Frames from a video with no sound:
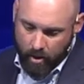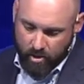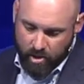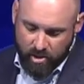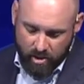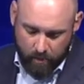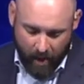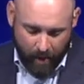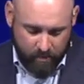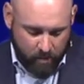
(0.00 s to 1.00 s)
You see,
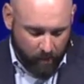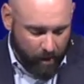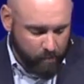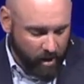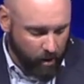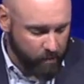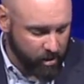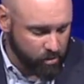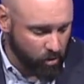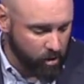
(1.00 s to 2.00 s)
sometimes it might be our
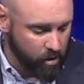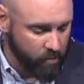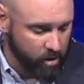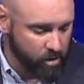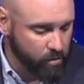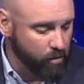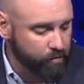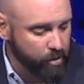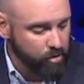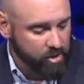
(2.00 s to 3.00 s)
best argument is to
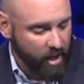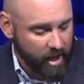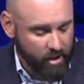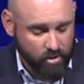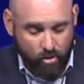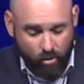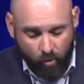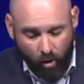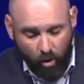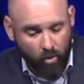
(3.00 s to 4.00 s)
refuse to answer the
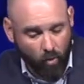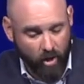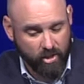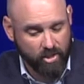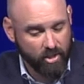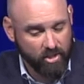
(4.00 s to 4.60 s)
wrong question,